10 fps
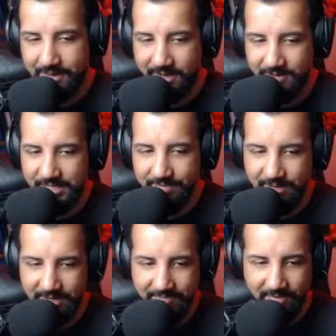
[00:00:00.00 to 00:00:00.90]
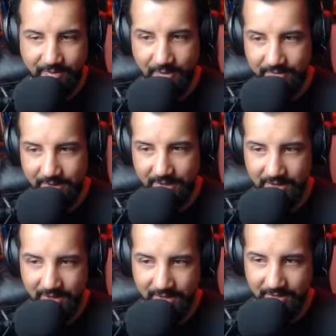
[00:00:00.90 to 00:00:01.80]
charisma head before.
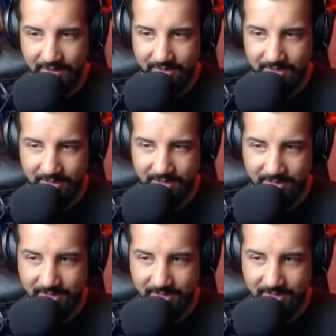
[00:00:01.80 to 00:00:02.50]
Okay,